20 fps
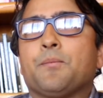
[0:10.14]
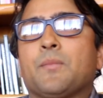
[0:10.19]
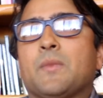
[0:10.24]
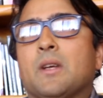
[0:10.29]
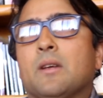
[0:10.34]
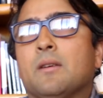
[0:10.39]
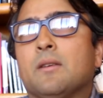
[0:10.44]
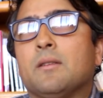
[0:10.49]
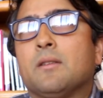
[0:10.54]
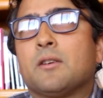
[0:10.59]

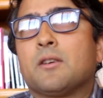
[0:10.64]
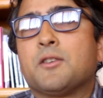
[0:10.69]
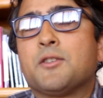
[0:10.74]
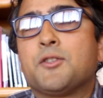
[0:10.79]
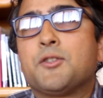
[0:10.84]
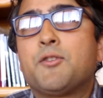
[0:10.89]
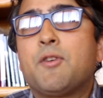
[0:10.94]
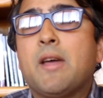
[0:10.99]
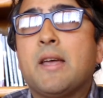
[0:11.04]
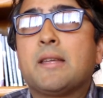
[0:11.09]
the
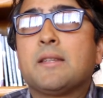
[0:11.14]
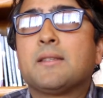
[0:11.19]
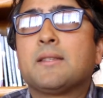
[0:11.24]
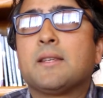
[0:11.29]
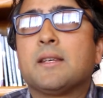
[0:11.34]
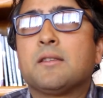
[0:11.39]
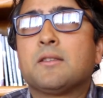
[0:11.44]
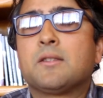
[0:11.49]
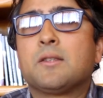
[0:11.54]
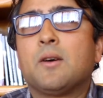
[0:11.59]

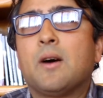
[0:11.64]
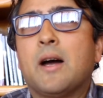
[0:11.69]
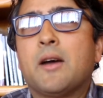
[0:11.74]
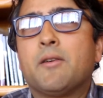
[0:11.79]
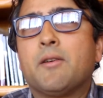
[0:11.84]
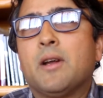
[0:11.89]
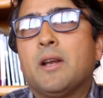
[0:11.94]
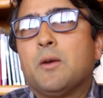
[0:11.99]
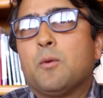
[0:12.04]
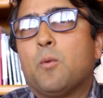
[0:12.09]
constraints. And so I
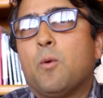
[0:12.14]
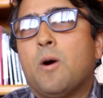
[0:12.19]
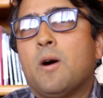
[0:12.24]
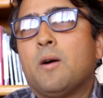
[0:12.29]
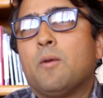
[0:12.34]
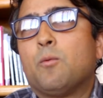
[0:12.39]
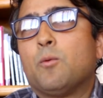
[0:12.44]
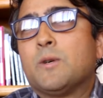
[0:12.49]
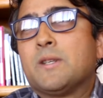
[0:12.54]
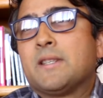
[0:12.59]
really
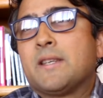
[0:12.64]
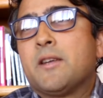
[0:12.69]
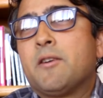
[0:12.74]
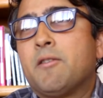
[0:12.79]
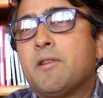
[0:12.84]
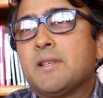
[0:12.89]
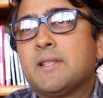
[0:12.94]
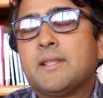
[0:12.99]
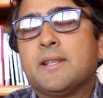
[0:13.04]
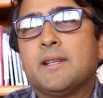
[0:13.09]
was
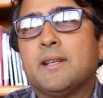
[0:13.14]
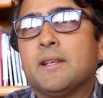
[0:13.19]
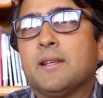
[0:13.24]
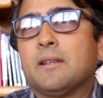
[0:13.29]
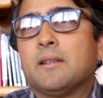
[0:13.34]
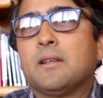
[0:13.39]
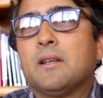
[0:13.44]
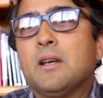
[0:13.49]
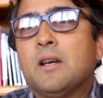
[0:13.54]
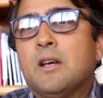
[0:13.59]
interested
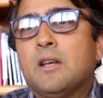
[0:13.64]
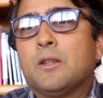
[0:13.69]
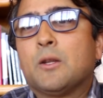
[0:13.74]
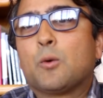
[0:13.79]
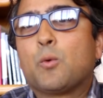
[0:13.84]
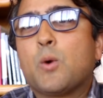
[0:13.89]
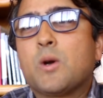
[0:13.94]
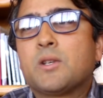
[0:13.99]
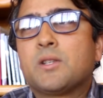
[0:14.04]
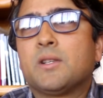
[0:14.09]
in
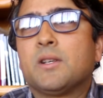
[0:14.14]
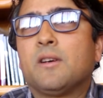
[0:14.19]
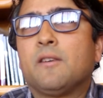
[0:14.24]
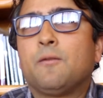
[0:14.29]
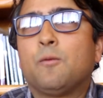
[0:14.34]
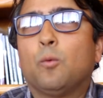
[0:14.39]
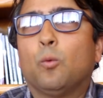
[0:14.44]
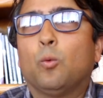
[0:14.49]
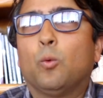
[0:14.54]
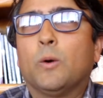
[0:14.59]
the question
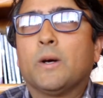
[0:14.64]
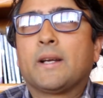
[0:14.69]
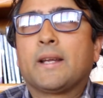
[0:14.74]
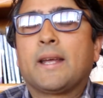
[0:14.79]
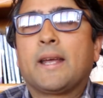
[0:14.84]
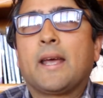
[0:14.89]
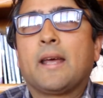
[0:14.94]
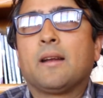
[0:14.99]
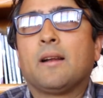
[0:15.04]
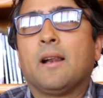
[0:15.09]
of
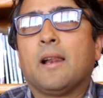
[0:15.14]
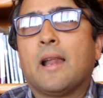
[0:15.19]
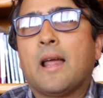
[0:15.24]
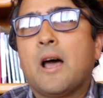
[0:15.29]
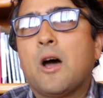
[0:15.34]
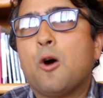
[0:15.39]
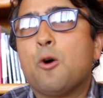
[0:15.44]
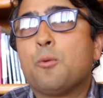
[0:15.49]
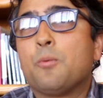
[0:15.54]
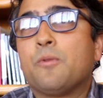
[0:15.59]
what can
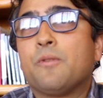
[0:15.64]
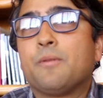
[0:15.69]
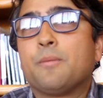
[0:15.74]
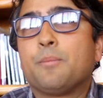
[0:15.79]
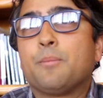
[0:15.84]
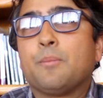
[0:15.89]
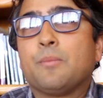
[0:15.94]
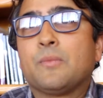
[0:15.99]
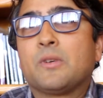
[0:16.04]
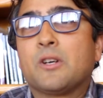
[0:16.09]
allow
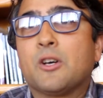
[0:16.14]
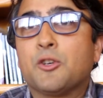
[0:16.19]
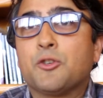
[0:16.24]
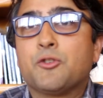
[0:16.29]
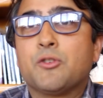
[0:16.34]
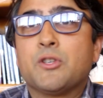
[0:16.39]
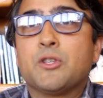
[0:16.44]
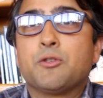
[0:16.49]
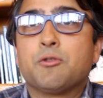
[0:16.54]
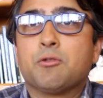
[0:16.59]

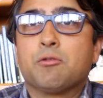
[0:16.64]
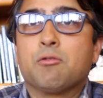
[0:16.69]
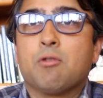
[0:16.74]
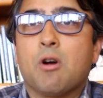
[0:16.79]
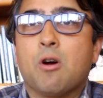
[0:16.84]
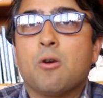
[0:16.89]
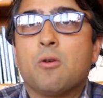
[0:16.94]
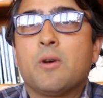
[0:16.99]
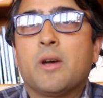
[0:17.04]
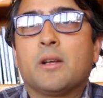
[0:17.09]
countries to
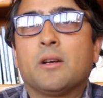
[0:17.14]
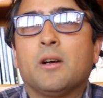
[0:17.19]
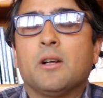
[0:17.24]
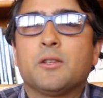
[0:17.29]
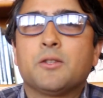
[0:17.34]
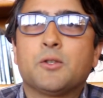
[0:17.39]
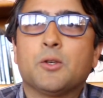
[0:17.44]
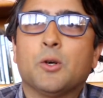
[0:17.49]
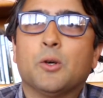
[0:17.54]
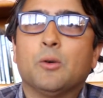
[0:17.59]
grow and
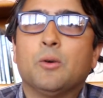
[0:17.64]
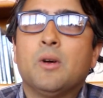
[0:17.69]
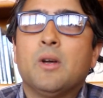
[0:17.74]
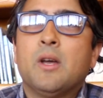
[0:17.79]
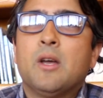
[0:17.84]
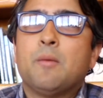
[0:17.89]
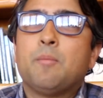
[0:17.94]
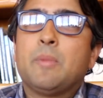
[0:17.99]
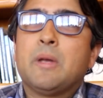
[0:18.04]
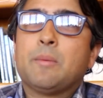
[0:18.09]
also
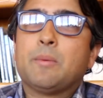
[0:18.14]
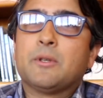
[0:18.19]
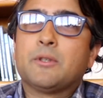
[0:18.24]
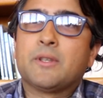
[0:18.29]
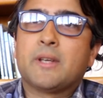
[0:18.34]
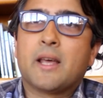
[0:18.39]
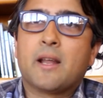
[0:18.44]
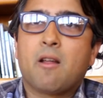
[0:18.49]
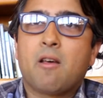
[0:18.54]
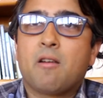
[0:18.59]
people
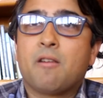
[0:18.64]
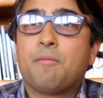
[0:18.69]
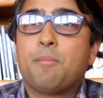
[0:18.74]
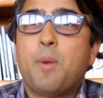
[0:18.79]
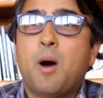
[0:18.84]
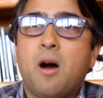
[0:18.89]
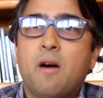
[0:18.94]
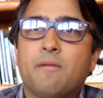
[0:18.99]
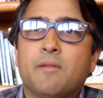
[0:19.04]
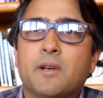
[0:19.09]
to get out of
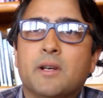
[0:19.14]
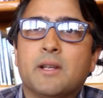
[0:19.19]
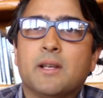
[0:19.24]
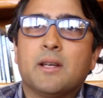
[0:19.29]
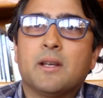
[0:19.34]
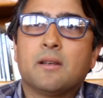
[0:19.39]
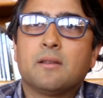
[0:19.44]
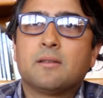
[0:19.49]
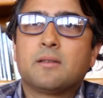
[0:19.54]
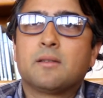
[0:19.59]

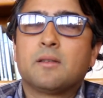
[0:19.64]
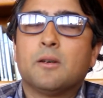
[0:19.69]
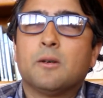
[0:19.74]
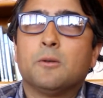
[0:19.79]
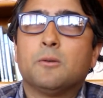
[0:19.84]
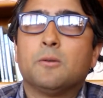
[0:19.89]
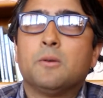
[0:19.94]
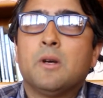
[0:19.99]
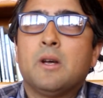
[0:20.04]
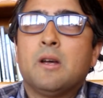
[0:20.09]
poverty. And so